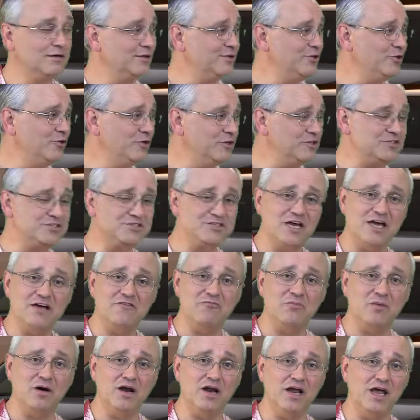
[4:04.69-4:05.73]
You can save
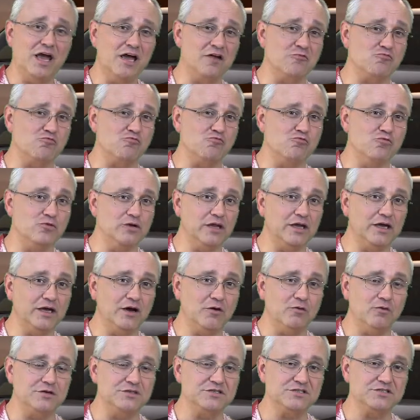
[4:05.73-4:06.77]
money and really
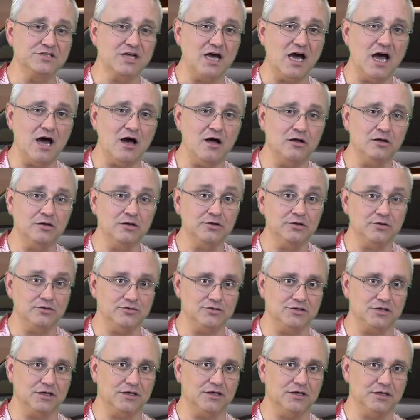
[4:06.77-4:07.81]
go in style
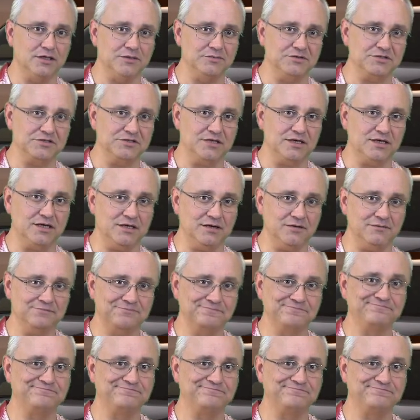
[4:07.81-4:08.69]
using a limousine.